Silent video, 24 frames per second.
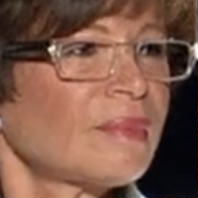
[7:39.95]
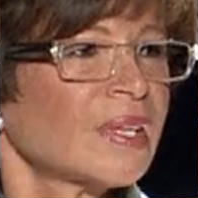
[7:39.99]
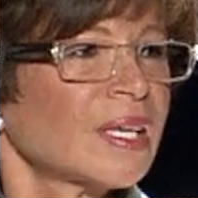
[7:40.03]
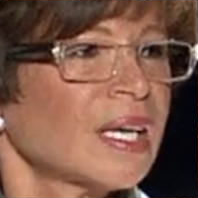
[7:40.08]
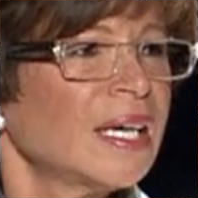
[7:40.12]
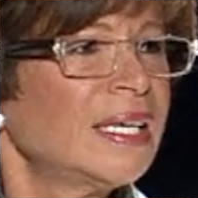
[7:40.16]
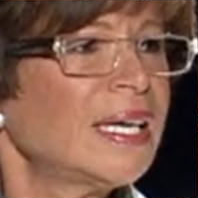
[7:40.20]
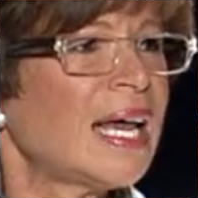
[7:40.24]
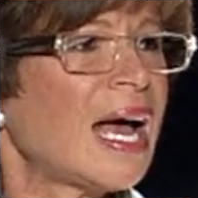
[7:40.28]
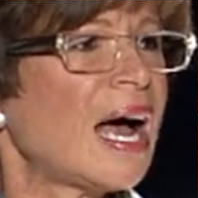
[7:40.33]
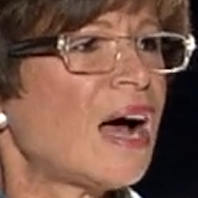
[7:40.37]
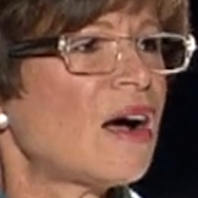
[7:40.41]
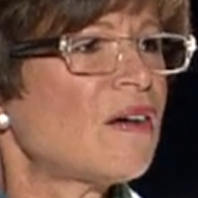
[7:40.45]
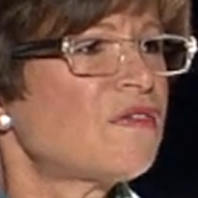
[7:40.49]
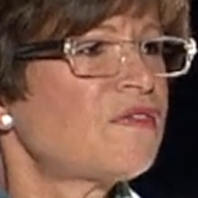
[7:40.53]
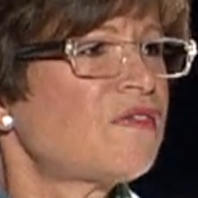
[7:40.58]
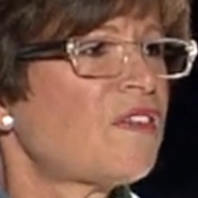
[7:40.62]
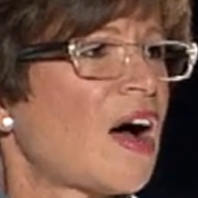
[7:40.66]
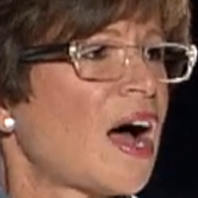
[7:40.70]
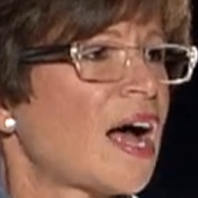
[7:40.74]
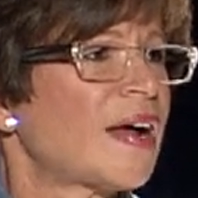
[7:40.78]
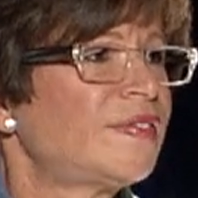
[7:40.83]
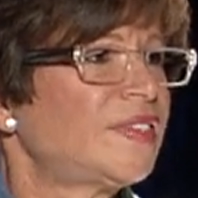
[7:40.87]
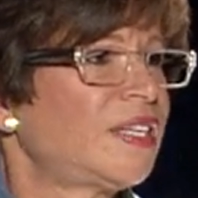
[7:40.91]
and now
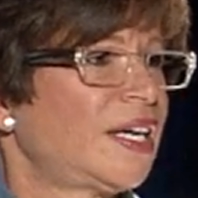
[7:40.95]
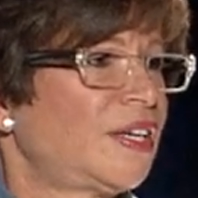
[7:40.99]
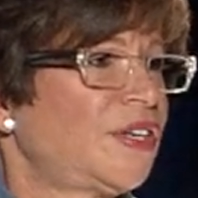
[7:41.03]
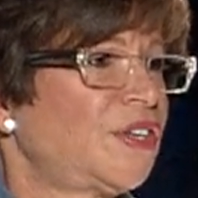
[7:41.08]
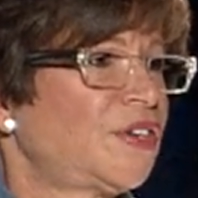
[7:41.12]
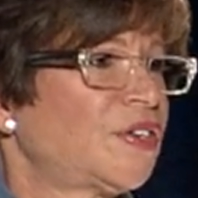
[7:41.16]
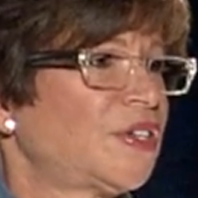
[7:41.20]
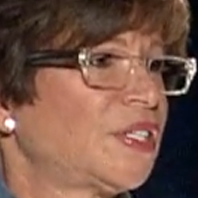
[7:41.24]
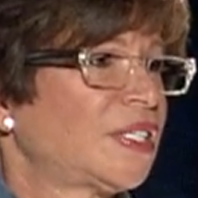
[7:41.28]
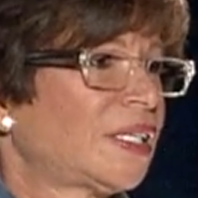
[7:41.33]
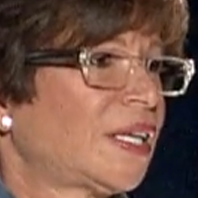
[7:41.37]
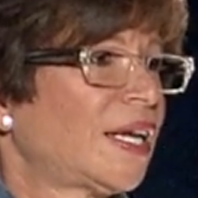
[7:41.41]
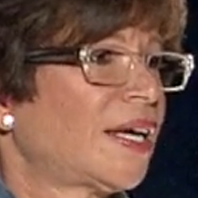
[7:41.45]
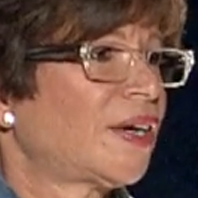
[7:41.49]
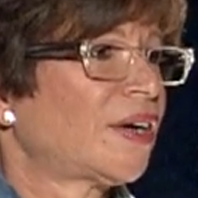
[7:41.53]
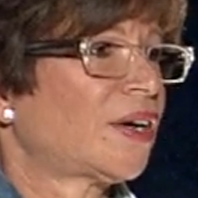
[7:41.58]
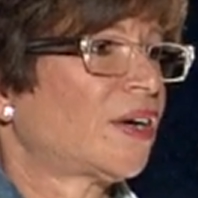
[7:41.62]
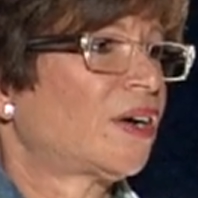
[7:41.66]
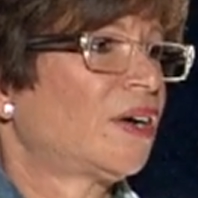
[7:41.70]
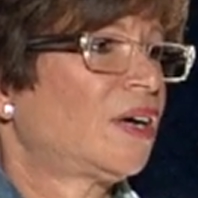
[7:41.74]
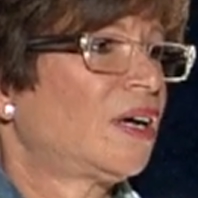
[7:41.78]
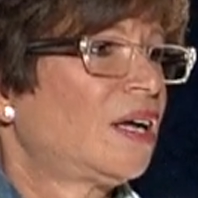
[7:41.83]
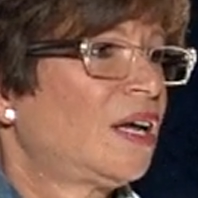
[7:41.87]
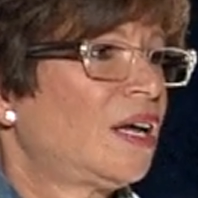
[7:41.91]
5-10 years
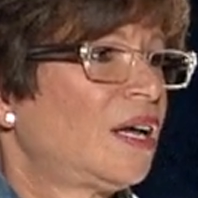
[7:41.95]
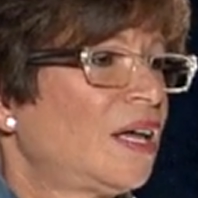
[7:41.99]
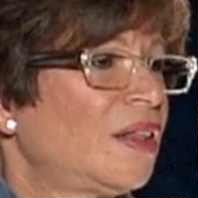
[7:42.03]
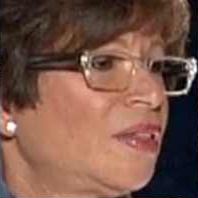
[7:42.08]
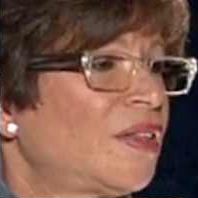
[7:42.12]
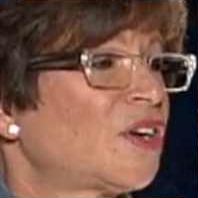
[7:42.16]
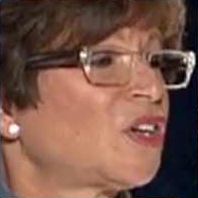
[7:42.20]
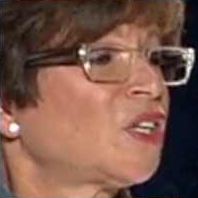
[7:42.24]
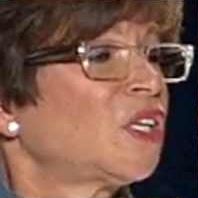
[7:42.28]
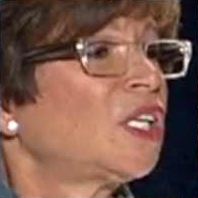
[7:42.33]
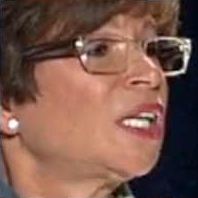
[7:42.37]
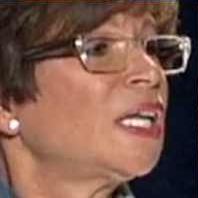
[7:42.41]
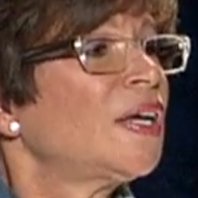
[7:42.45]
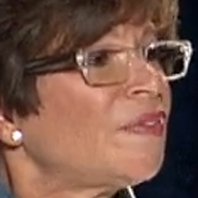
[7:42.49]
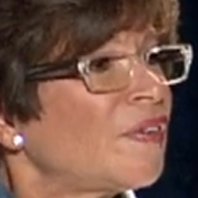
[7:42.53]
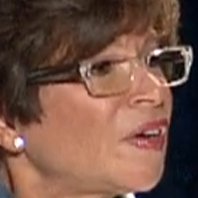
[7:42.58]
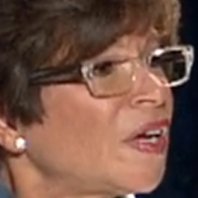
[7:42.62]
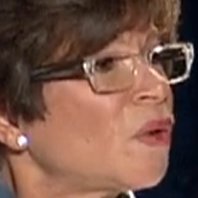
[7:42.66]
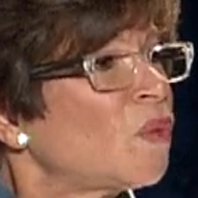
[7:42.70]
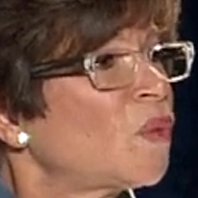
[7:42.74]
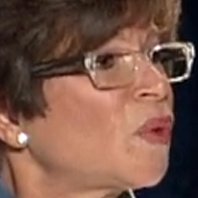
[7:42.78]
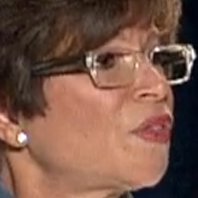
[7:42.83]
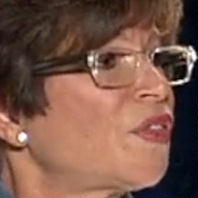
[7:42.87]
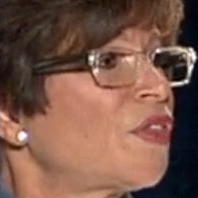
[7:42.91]
later, they're
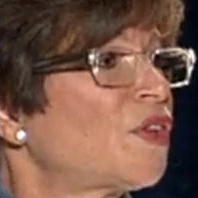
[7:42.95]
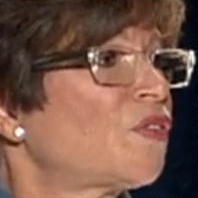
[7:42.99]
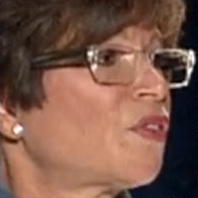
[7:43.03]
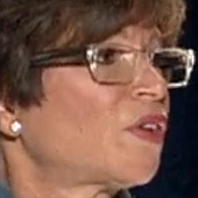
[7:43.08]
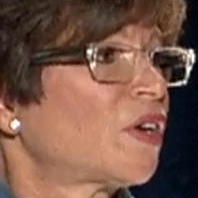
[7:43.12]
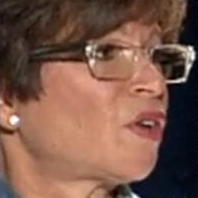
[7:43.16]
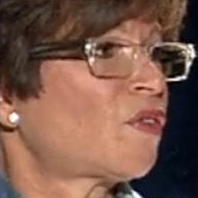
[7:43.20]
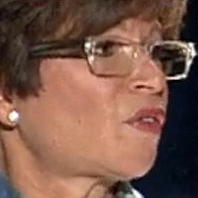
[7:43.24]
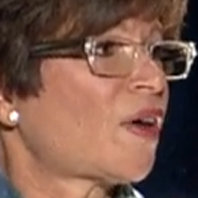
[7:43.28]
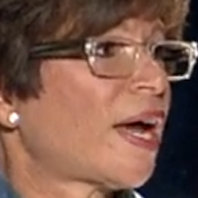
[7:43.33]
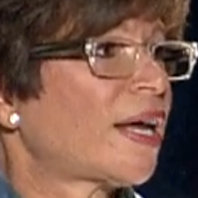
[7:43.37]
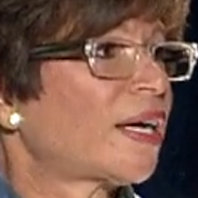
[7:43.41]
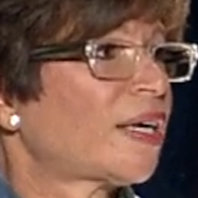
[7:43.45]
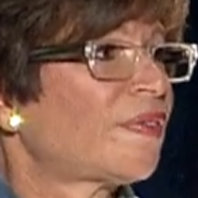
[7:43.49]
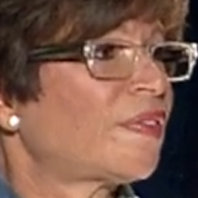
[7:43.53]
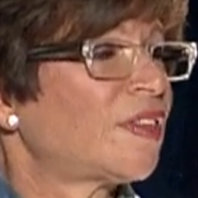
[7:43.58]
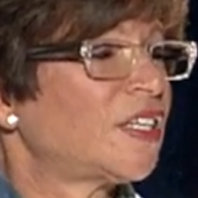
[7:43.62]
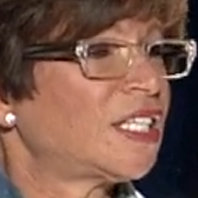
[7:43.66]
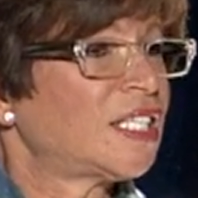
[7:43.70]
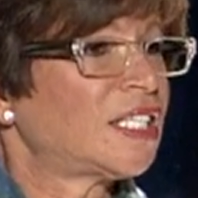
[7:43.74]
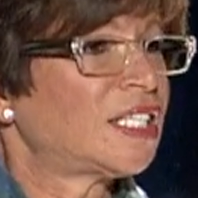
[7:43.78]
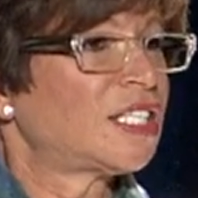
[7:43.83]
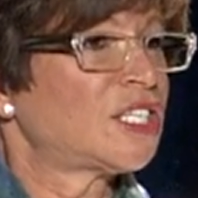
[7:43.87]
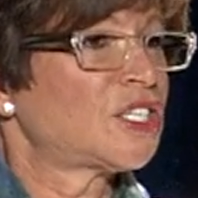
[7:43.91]
living with the regret of the
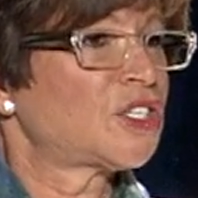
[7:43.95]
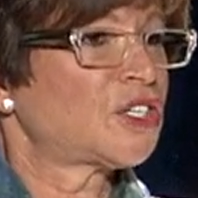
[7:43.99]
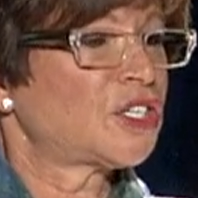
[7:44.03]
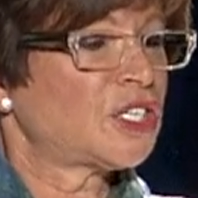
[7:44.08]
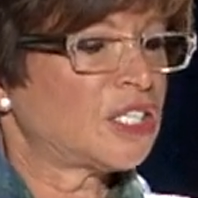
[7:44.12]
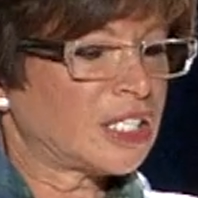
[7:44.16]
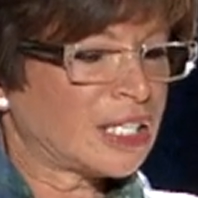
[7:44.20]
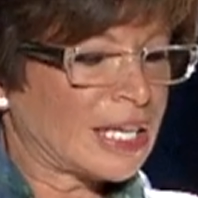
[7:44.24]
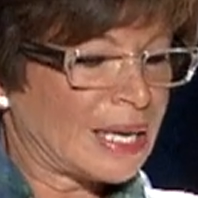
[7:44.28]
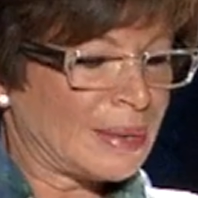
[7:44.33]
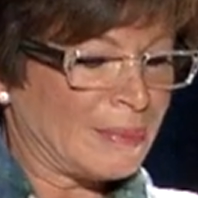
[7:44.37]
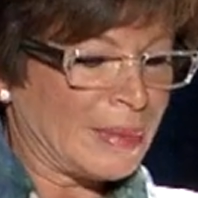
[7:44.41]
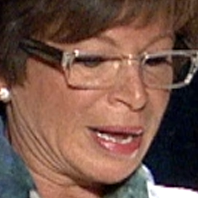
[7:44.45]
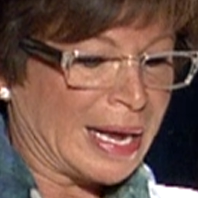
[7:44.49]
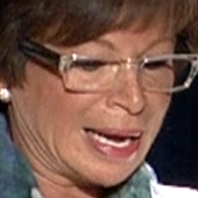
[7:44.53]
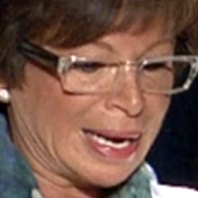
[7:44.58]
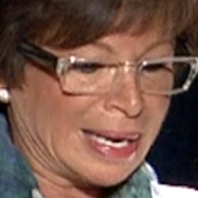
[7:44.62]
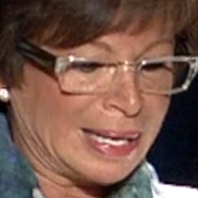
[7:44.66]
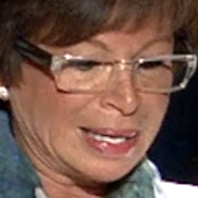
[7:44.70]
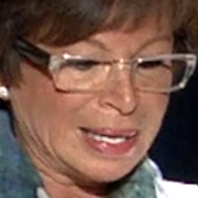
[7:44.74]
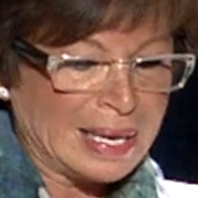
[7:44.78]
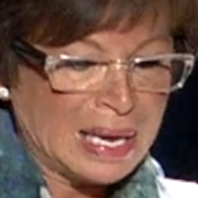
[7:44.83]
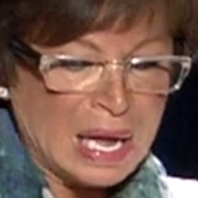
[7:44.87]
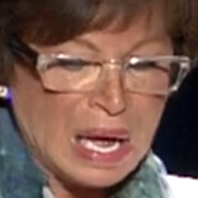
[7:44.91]
decisions they
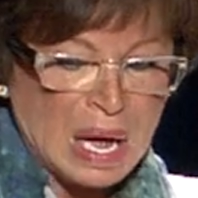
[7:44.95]
made.